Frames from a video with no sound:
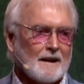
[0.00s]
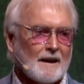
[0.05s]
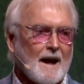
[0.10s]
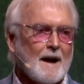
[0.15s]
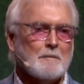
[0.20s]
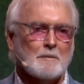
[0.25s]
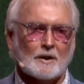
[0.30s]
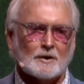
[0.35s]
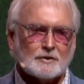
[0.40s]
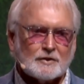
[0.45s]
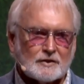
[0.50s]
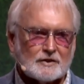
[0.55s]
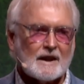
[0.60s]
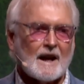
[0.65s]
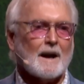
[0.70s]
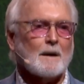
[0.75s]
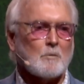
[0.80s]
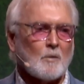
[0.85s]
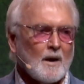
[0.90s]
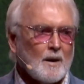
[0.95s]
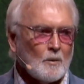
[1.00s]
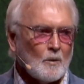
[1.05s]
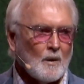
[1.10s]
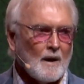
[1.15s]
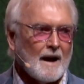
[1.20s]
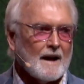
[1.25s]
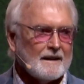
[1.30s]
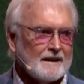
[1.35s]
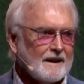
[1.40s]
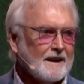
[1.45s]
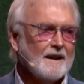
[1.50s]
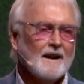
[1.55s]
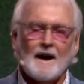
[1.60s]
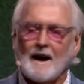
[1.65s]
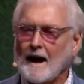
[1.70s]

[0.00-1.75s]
I'm going to celebrate what I did.